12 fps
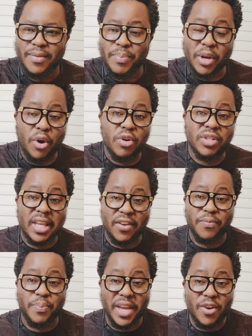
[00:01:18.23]
because there
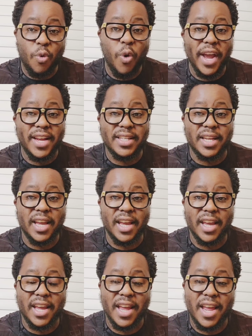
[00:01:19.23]
have been quite
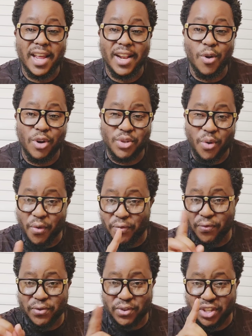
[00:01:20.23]
a lot
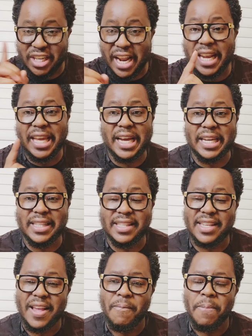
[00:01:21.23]
of
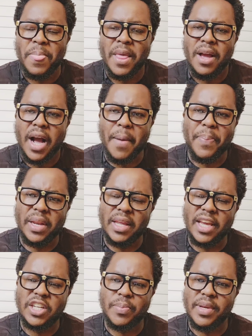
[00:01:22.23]
shenanigans
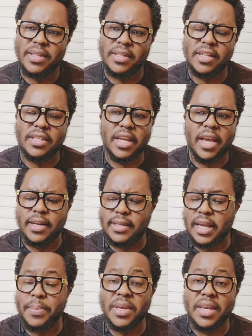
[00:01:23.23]
happening at Mercy City, and
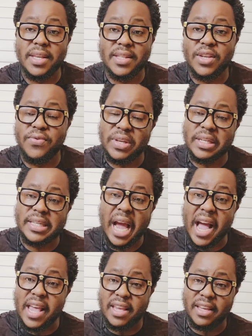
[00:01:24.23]
some kids even
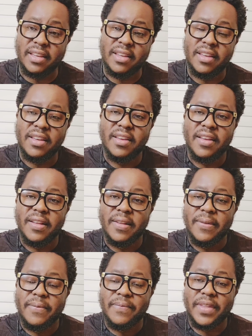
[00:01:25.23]
dying
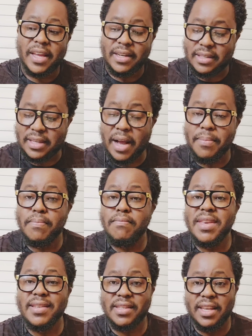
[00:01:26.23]
and some
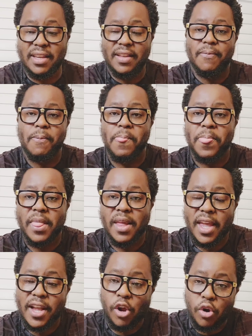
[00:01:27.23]
missing,
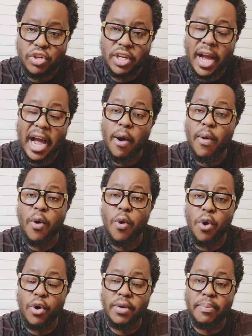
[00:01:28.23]
including our
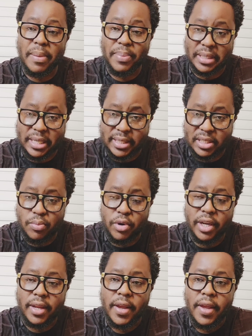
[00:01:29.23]
own baby
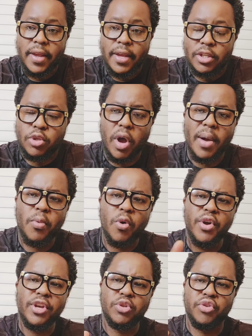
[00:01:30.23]
testimony. So I'm
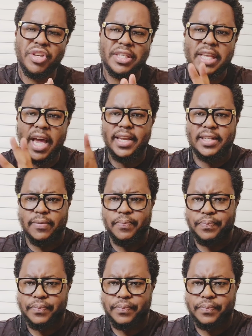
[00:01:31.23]
going to recite